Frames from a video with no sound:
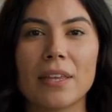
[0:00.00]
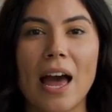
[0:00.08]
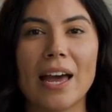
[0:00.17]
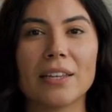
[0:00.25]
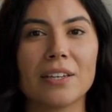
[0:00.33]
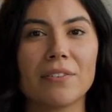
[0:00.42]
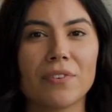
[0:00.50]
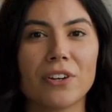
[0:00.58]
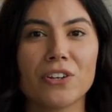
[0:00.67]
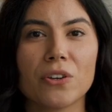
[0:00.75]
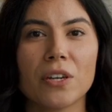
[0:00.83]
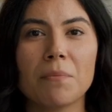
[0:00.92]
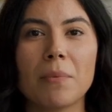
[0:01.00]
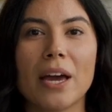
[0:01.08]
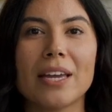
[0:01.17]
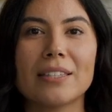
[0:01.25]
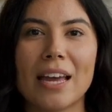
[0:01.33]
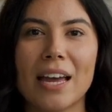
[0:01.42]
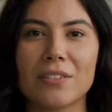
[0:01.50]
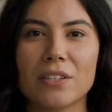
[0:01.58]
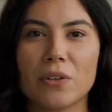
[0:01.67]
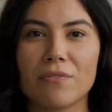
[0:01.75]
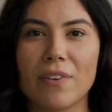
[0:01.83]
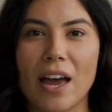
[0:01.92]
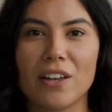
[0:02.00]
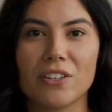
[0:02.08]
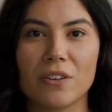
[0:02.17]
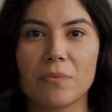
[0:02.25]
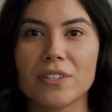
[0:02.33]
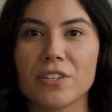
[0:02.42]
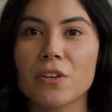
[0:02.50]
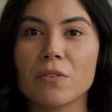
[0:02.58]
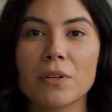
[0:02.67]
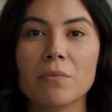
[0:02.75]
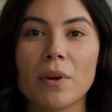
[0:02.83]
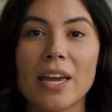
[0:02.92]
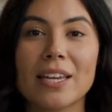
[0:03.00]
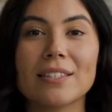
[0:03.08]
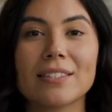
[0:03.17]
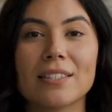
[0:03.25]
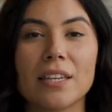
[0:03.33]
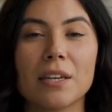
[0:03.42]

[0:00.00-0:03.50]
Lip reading: Eileen Fisher combines ethical fashion with human rights,